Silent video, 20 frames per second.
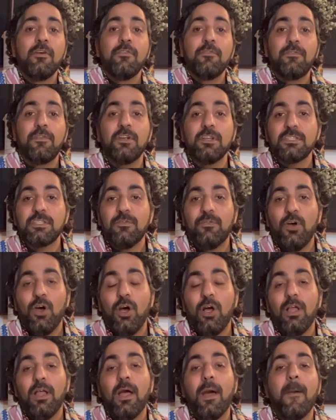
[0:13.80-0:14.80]
First of
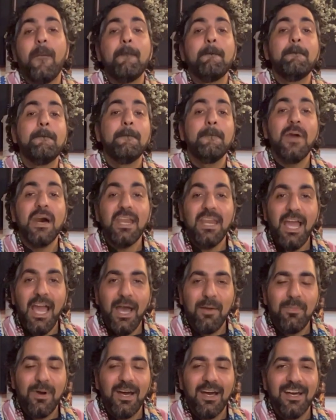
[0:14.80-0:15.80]
all,
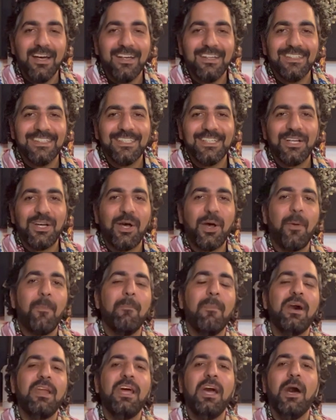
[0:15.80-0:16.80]
marhaba.
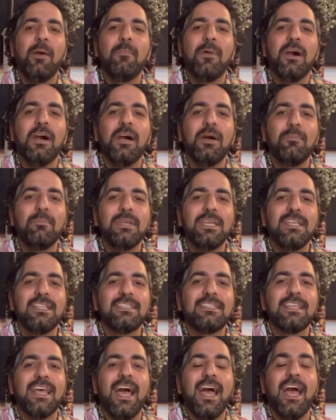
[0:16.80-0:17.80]
Marhaba
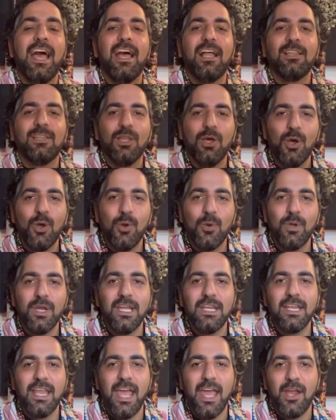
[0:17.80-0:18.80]
means hello
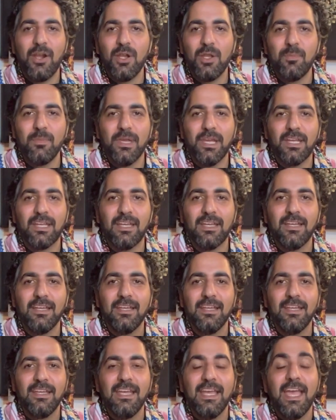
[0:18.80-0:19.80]
in Arabic.
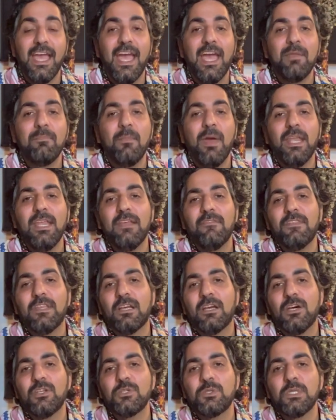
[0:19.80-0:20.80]
And many of the
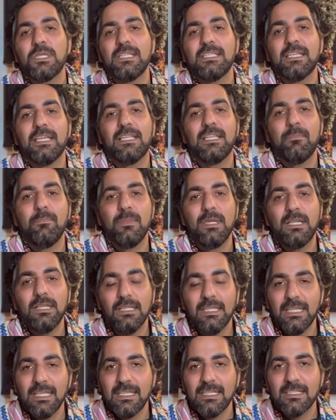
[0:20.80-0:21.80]
countries in the
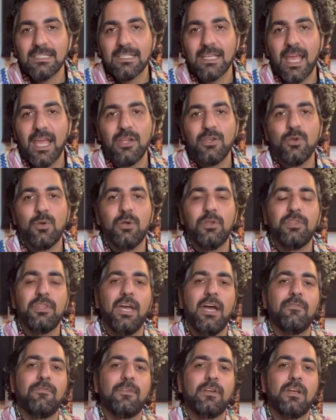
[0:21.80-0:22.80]
Middle East and North
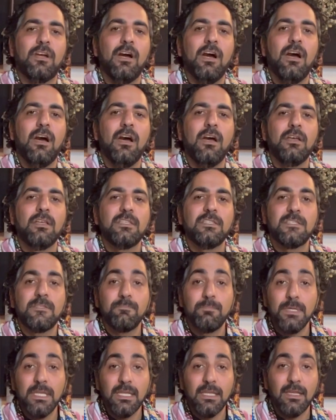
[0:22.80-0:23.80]
Africa
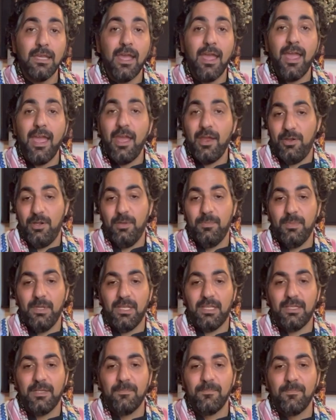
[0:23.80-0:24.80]
speak
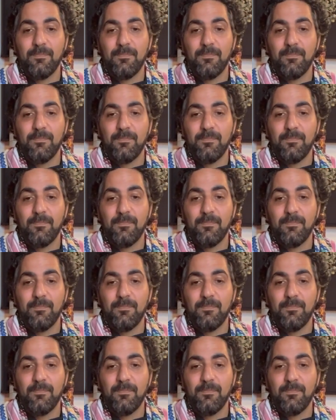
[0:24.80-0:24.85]
Arabic.